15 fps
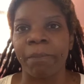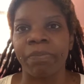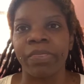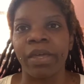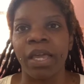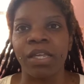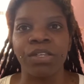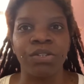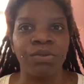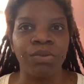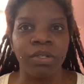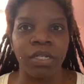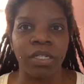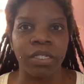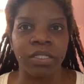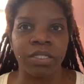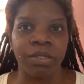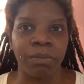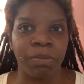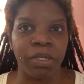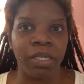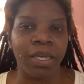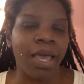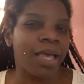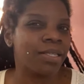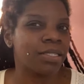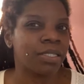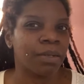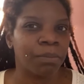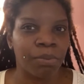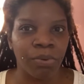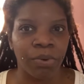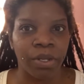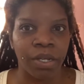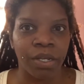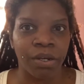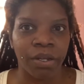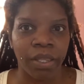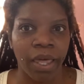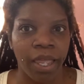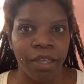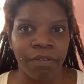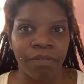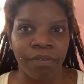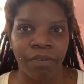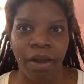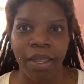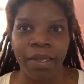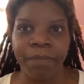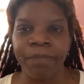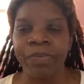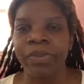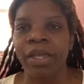that you needed to be at some point in your life, right?